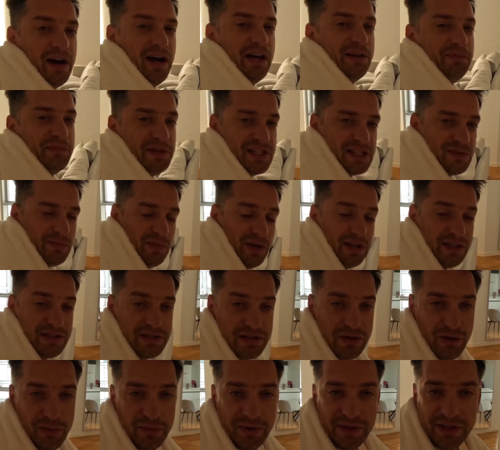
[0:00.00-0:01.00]
It helps a lot
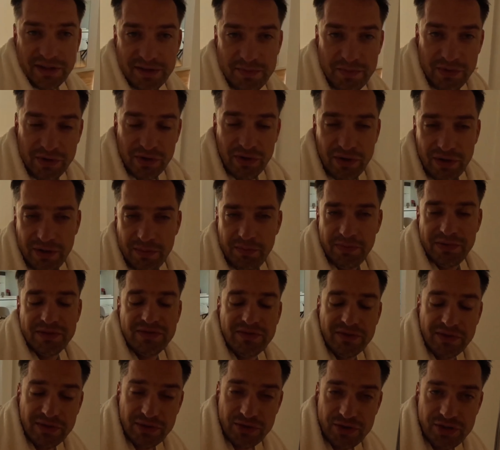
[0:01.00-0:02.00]
with my broken back,
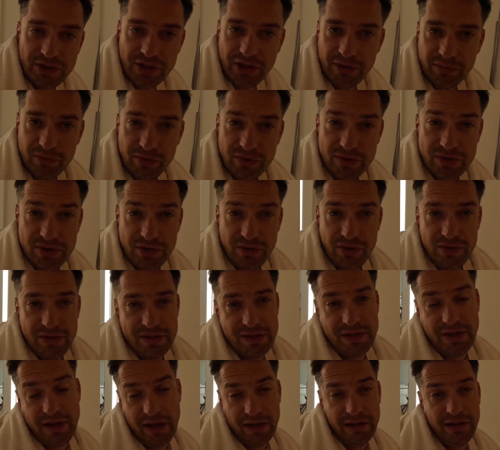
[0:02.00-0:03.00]
my spine.
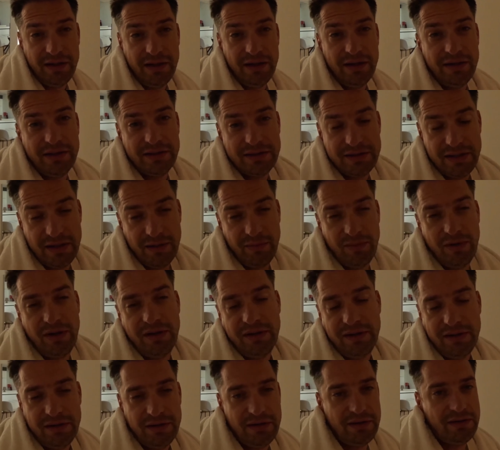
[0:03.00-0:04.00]
When I was younger,
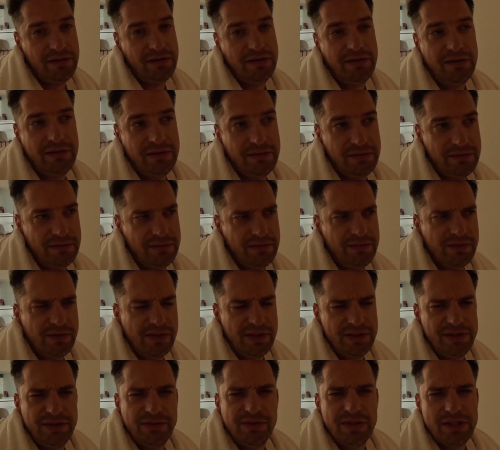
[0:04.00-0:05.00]

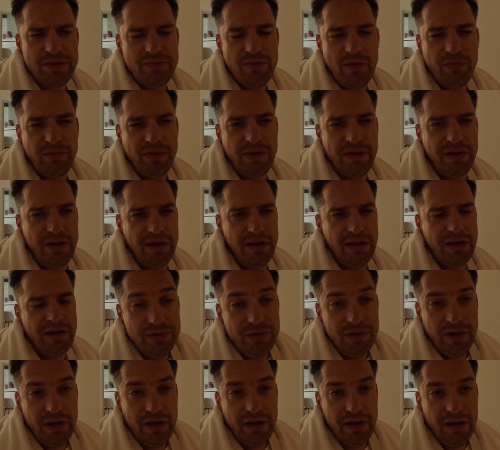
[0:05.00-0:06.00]
I think it was in the
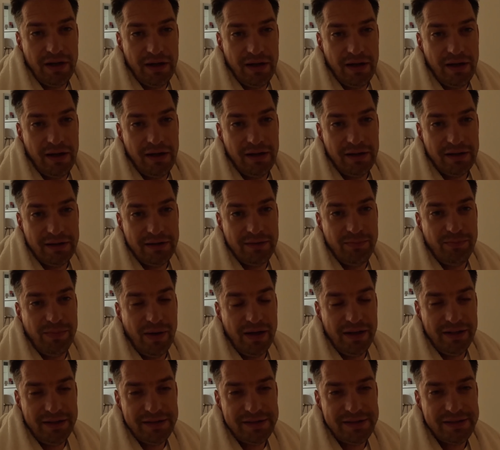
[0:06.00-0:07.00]
8th grade, I
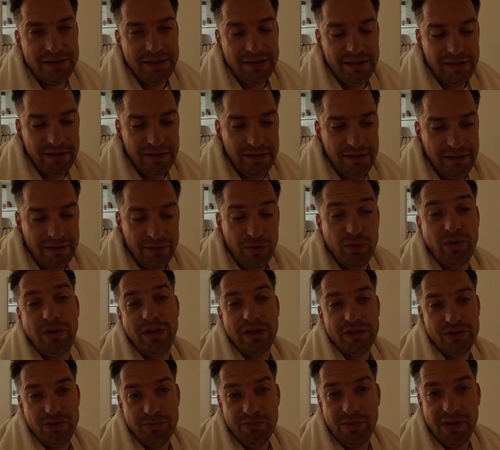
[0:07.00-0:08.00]
broke my spine
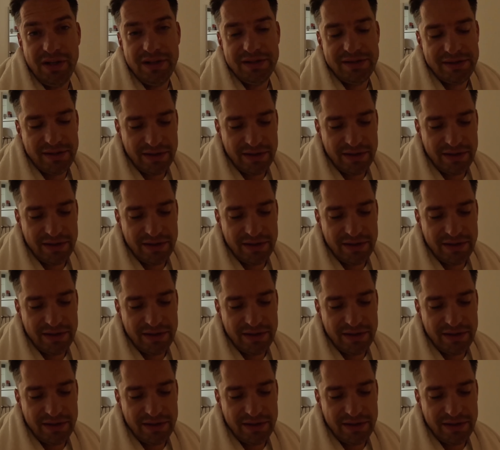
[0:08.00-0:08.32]
running away from the